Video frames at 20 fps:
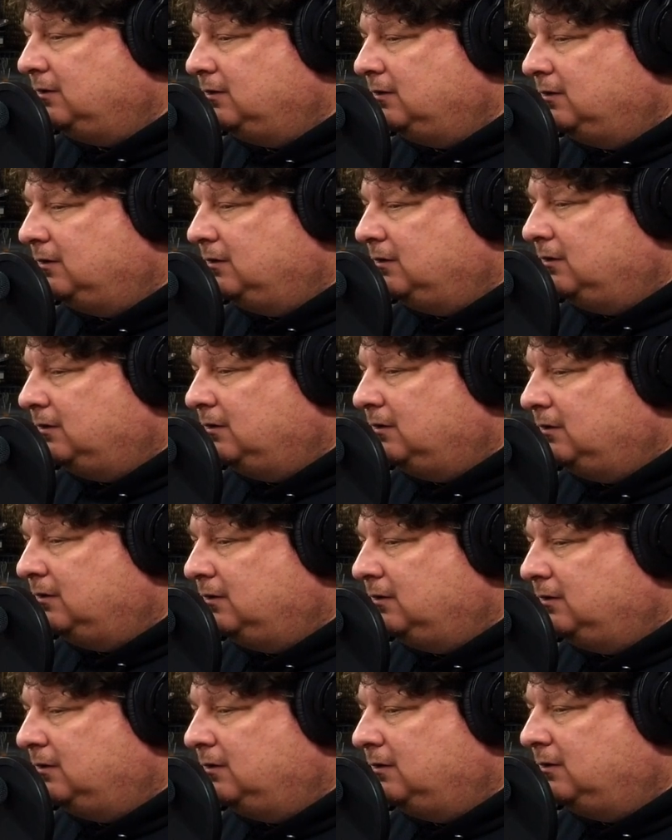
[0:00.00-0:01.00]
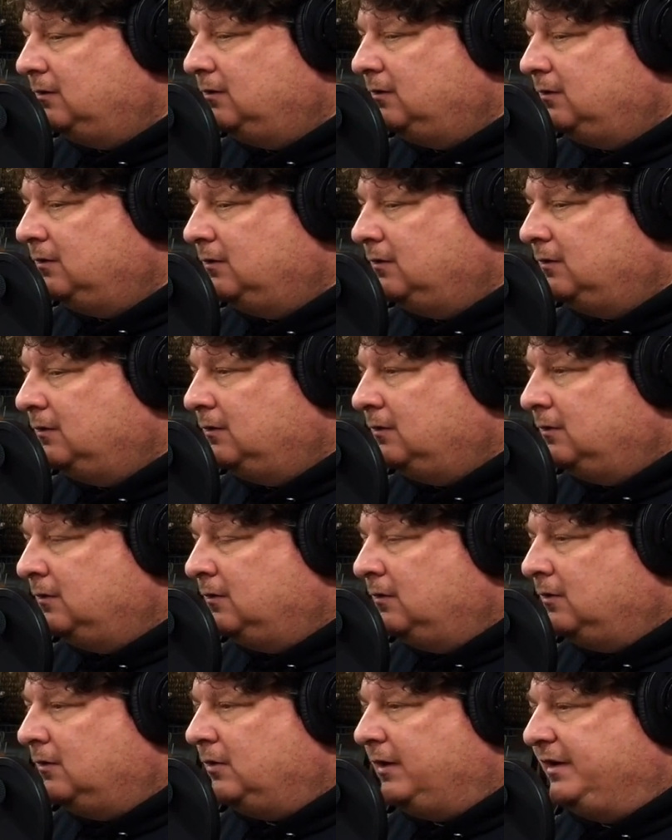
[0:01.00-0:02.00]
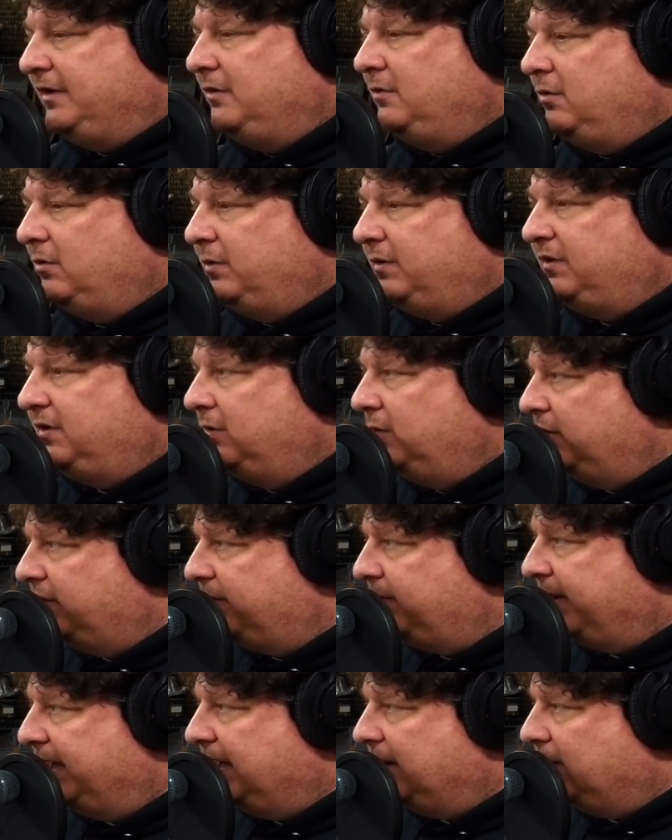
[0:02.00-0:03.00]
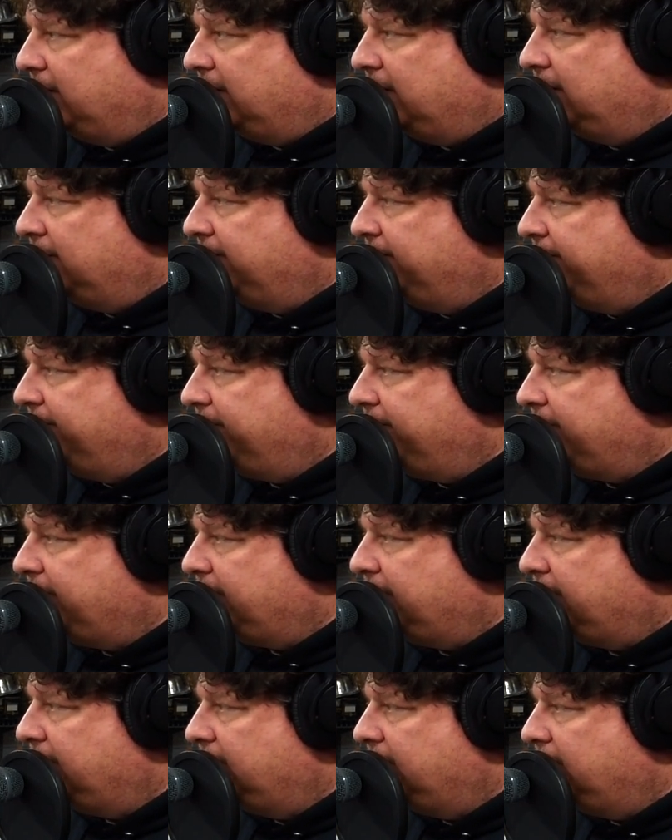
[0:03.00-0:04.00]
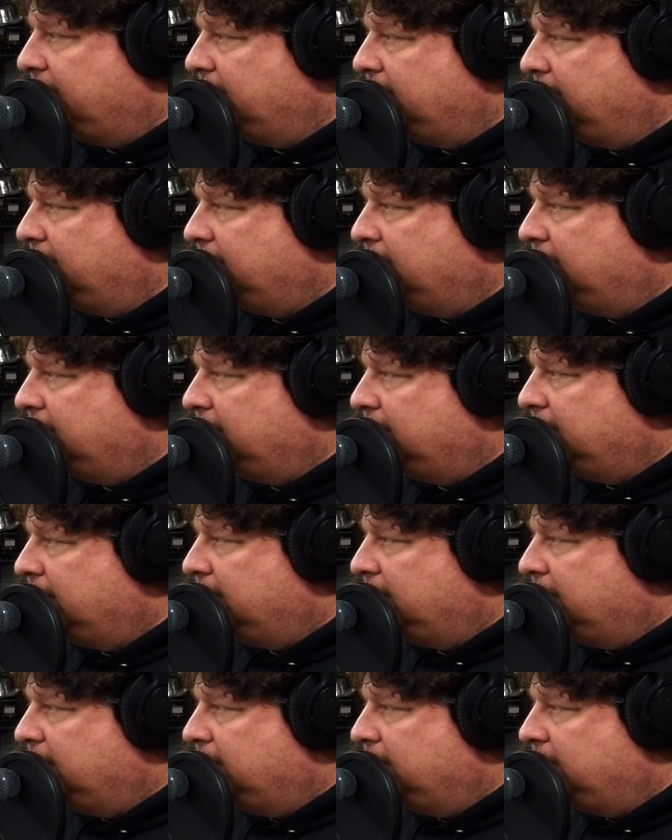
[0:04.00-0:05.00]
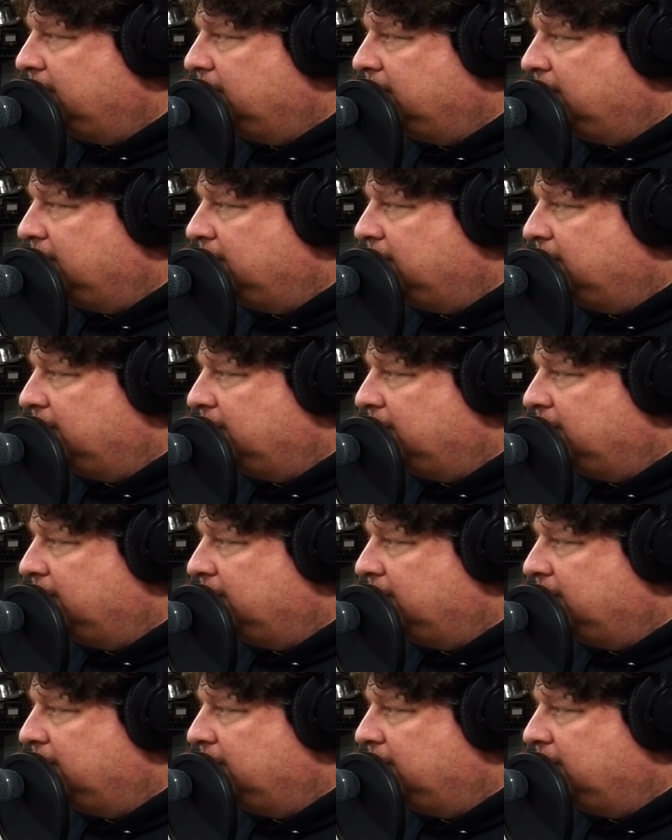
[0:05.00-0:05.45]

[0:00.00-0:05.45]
Right, and so like if I turn off my Android TV, my TV will turn off also,